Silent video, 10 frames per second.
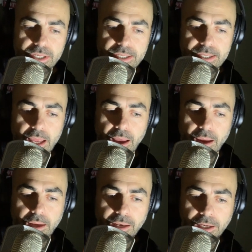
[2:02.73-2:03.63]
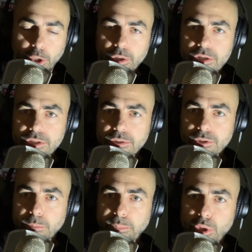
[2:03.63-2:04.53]
is going to encourage you
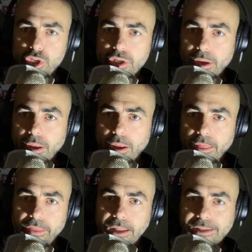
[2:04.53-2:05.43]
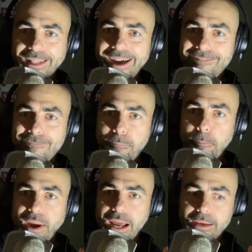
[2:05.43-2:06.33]
to push the love
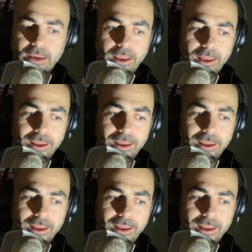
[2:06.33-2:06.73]
button.